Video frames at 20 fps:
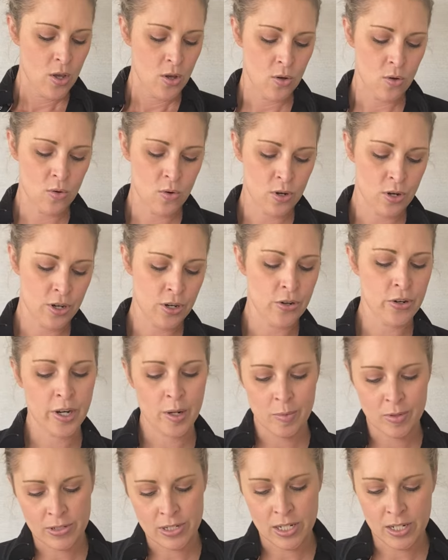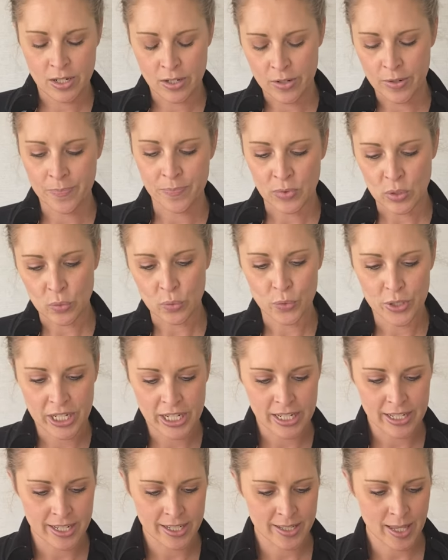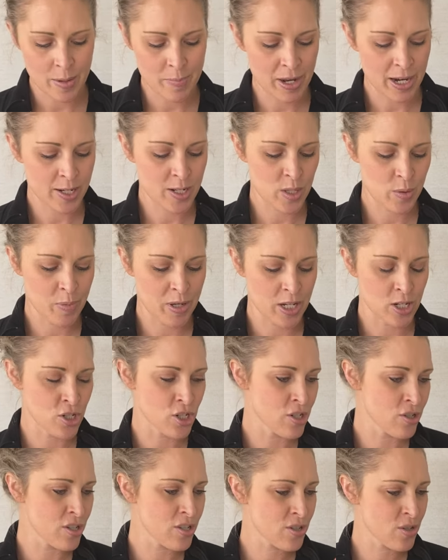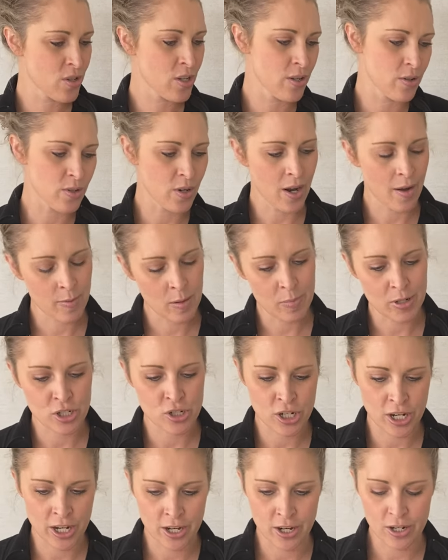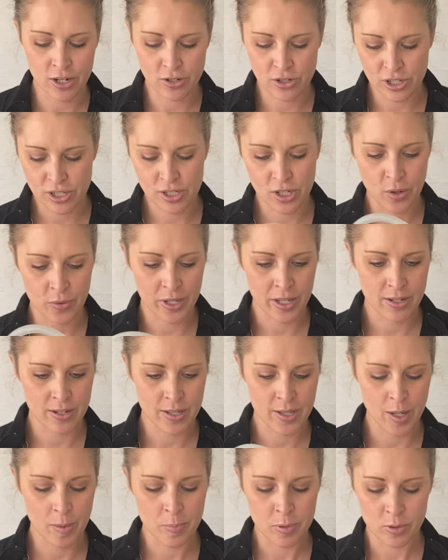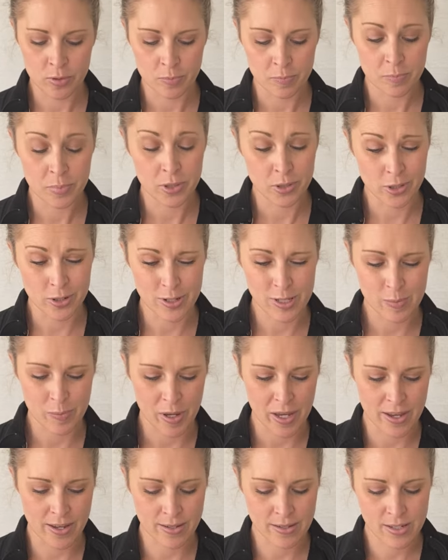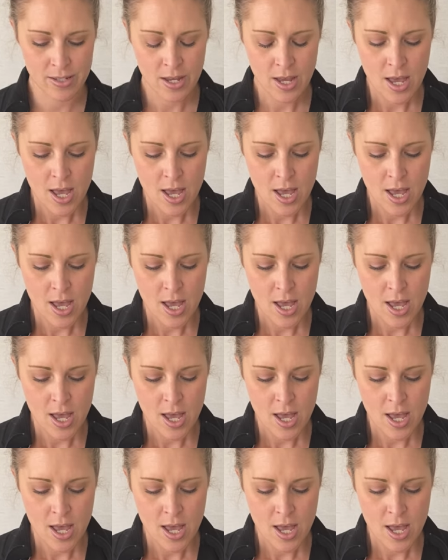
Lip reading: or you're able to reconnect that back to the patient, just so you don't have a bunch of air just going into that pleural space.